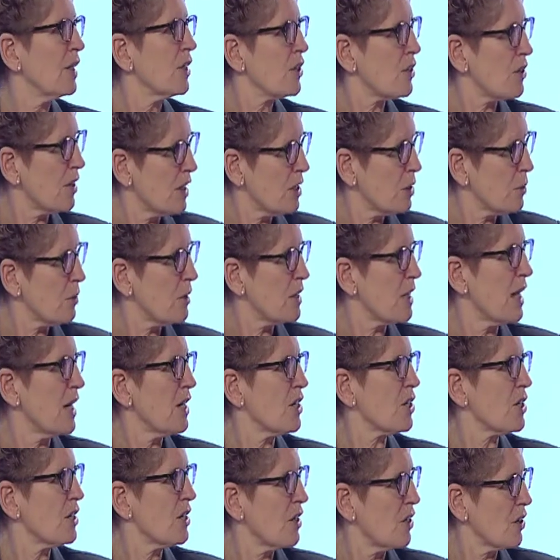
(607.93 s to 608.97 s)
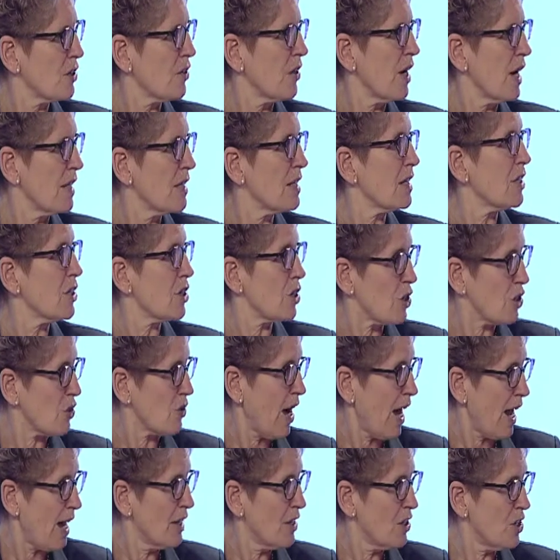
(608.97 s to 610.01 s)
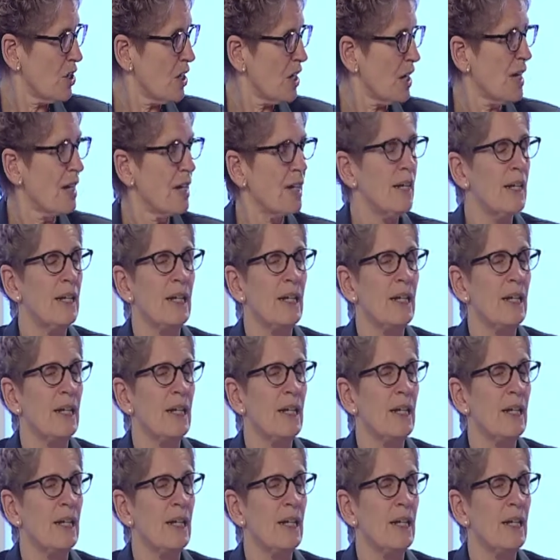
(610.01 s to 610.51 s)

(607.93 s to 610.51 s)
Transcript: transportation and transit strategy